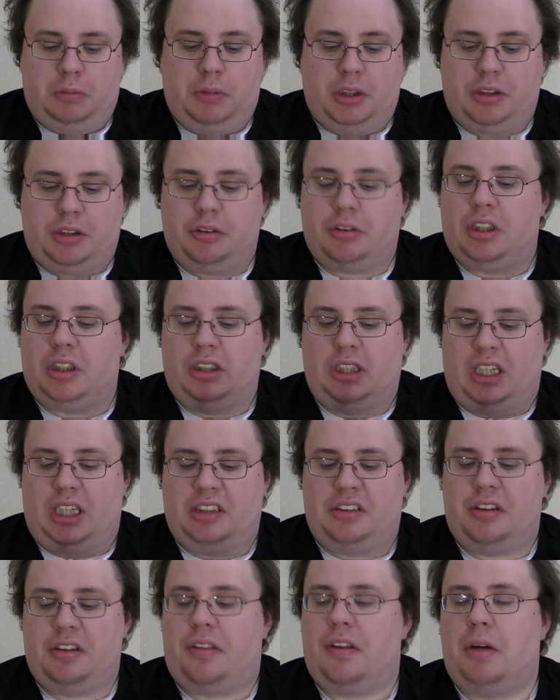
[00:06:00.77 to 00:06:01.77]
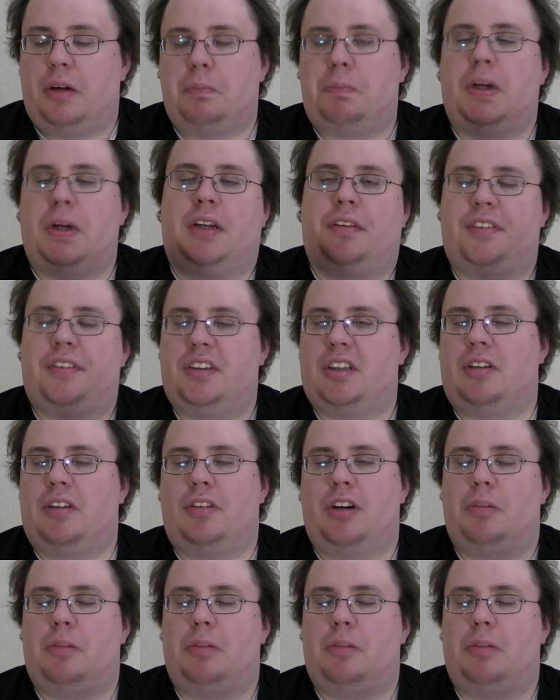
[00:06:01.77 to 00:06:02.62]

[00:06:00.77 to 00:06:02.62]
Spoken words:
But you can enter them, pick them